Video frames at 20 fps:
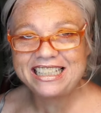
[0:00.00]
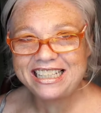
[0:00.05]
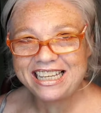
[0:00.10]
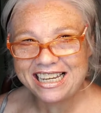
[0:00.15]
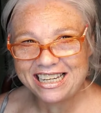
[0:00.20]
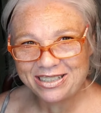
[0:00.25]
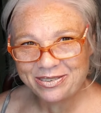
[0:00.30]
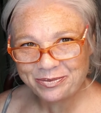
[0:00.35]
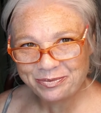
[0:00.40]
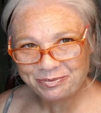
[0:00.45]

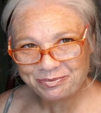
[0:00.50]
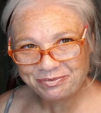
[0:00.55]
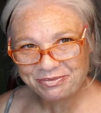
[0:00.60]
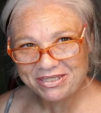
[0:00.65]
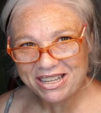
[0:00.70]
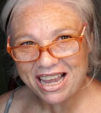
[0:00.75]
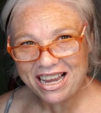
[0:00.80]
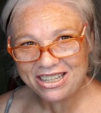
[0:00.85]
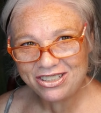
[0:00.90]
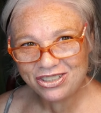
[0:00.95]
Yeah,
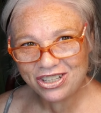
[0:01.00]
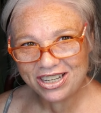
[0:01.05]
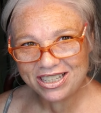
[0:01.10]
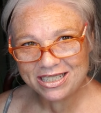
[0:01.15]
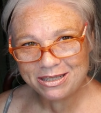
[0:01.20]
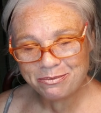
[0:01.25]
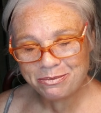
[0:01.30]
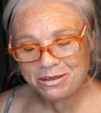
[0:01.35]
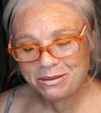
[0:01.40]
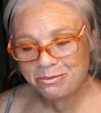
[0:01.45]
I tried
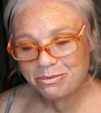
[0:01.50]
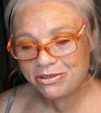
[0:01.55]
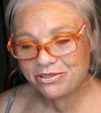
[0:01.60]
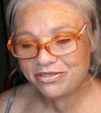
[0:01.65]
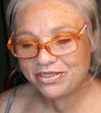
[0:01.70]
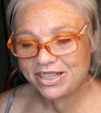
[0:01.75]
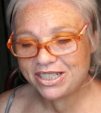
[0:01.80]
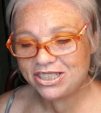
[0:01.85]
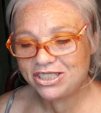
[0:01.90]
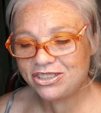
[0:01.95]
to be
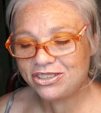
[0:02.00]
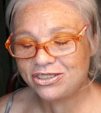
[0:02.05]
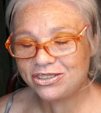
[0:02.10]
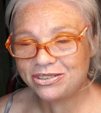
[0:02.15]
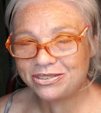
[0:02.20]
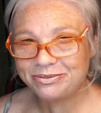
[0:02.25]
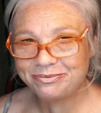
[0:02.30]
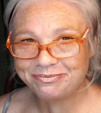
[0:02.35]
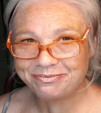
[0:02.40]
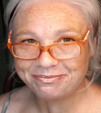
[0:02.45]

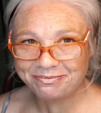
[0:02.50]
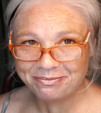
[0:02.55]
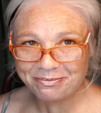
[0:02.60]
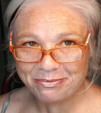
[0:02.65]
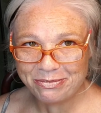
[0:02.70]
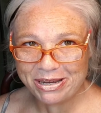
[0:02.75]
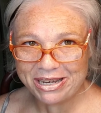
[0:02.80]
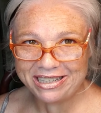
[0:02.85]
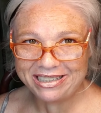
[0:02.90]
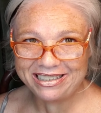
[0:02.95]
professional,
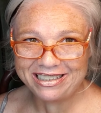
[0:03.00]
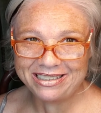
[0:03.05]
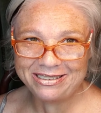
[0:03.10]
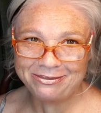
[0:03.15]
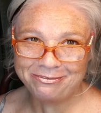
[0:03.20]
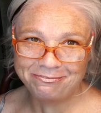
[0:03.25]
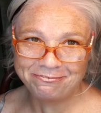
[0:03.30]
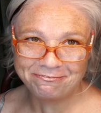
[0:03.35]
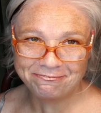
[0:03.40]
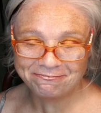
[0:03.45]

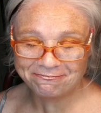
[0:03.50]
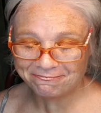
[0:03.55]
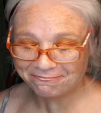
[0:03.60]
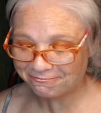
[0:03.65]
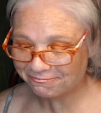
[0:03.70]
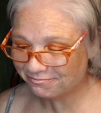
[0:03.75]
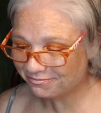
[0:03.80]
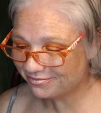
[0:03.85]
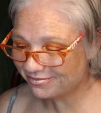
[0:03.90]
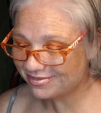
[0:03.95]
but
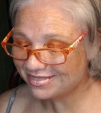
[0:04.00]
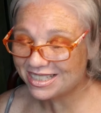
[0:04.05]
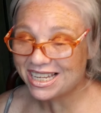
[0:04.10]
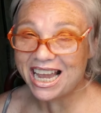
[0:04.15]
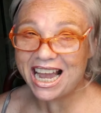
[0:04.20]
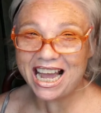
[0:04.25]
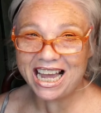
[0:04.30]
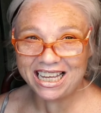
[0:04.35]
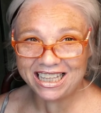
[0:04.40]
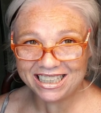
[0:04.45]

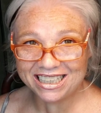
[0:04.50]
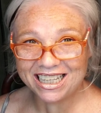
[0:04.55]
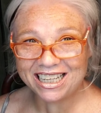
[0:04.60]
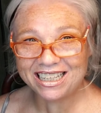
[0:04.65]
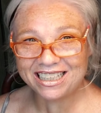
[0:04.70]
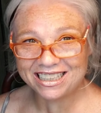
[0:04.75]
I